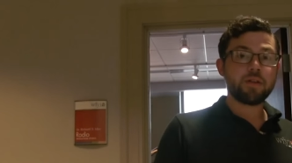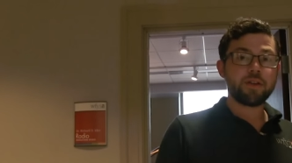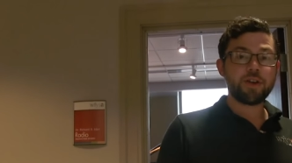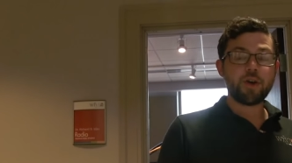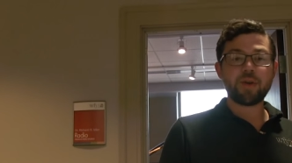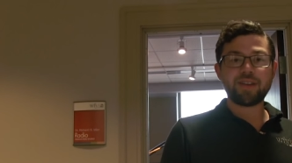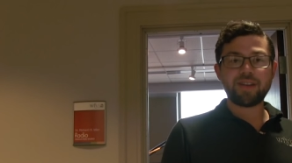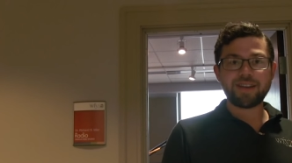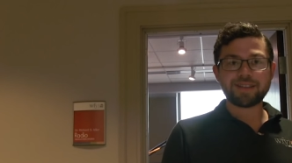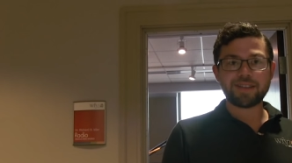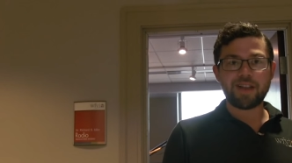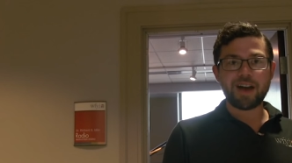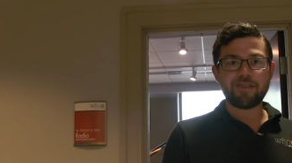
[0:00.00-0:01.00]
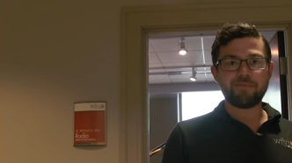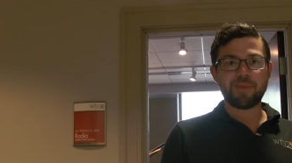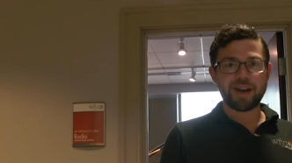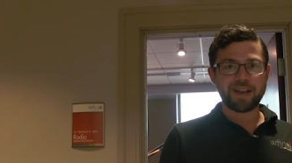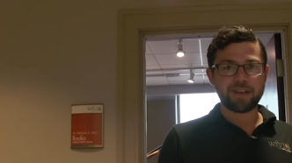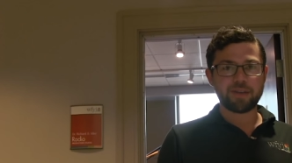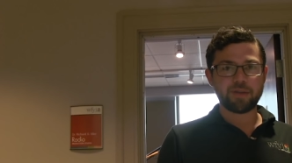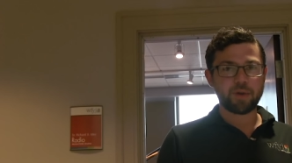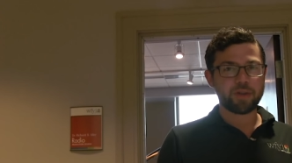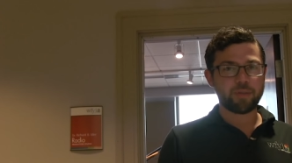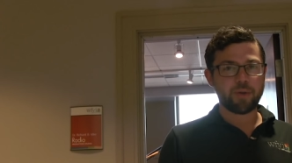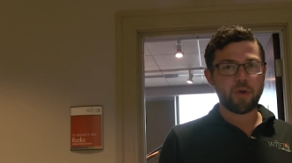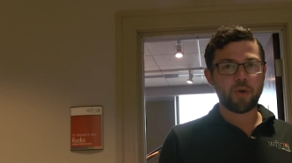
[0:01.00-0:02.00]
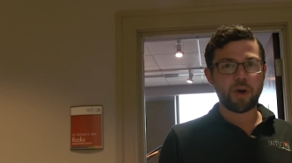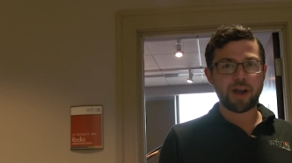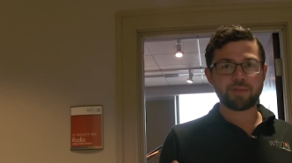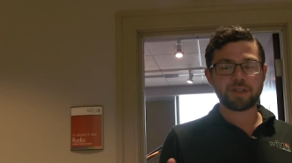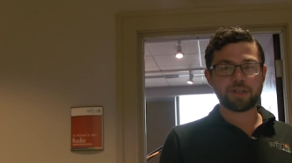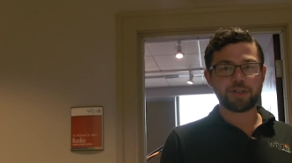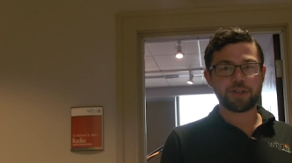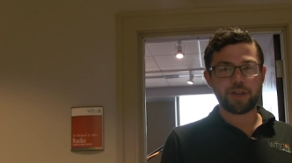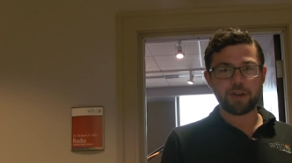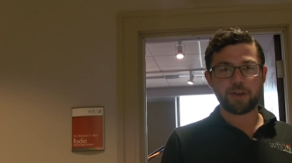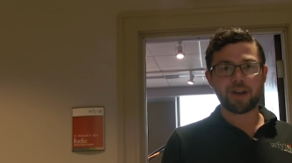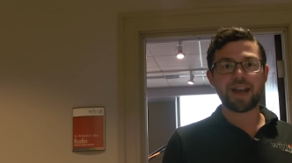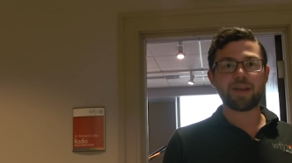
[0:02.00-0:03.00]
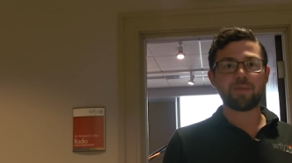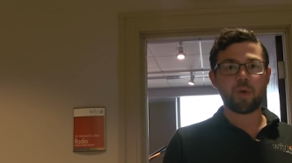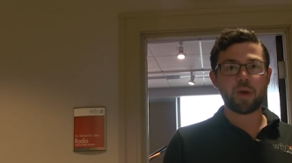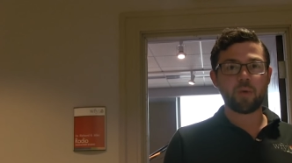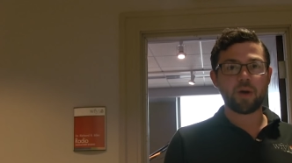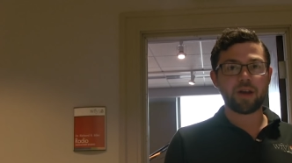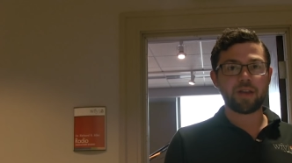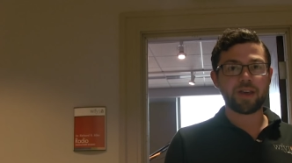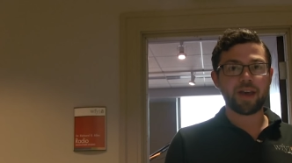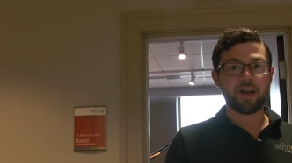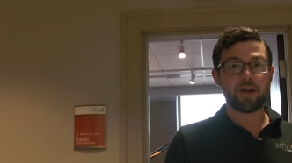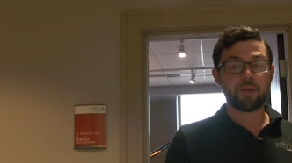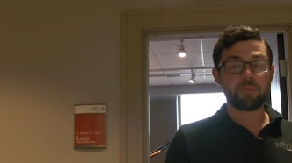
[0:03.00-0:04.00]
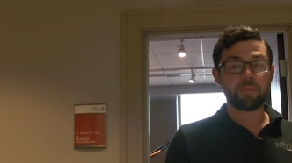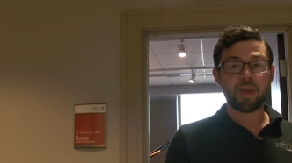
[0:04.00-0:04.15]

You know, it takes a lot of money to put the programs that you hear on 90.1 on the air.